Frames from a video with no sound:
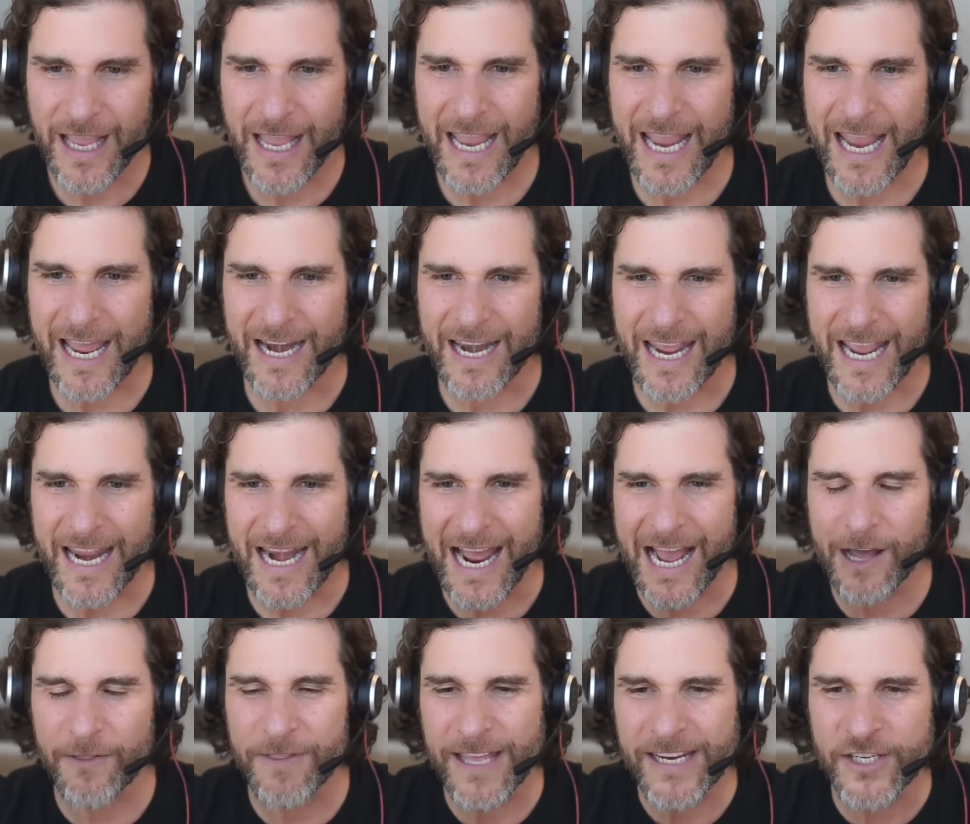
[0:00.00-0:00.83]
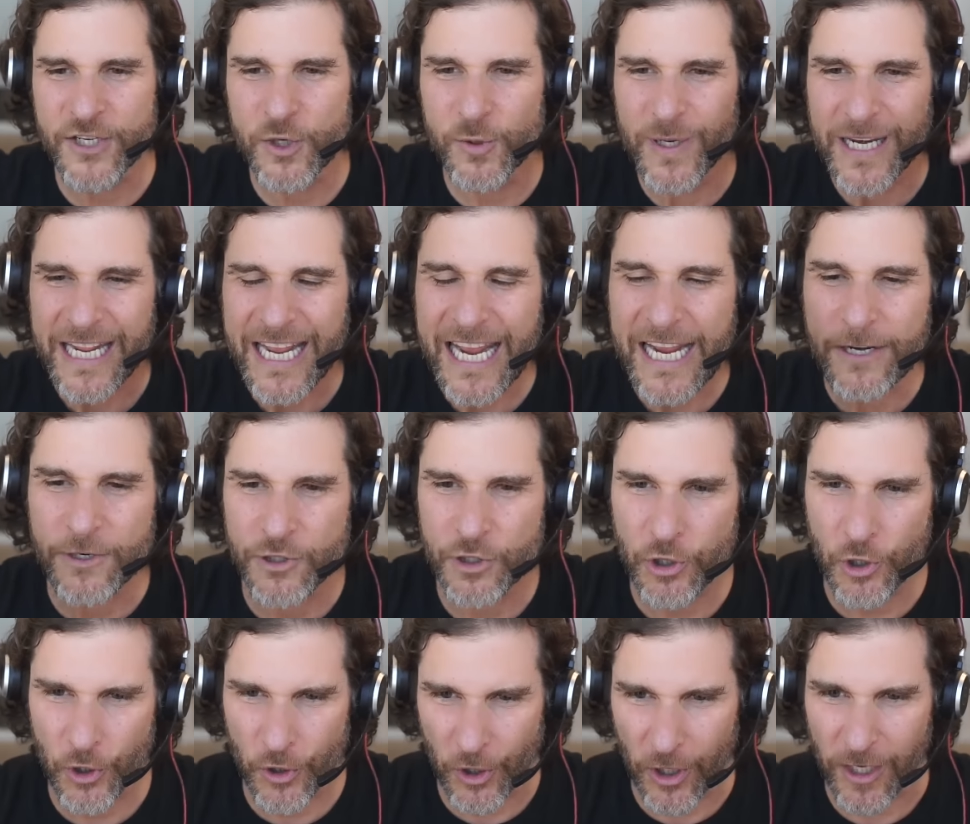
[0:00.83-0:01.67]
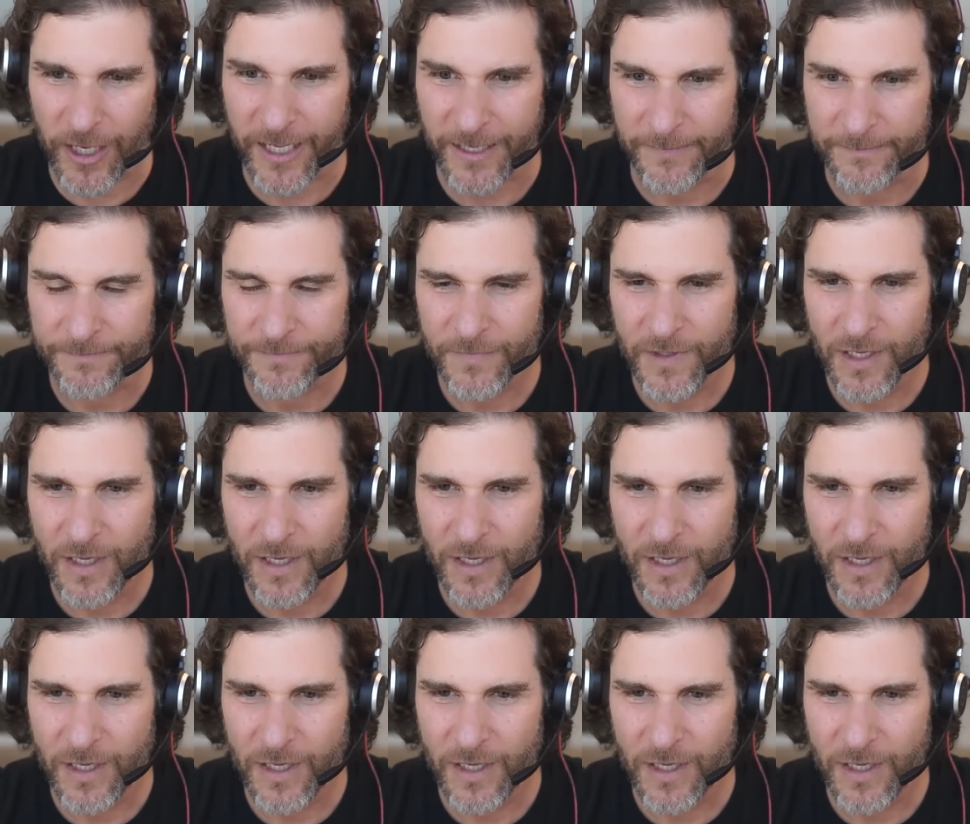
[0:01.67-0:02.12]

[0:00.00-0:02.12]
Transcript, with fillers: and, and how they do it internally.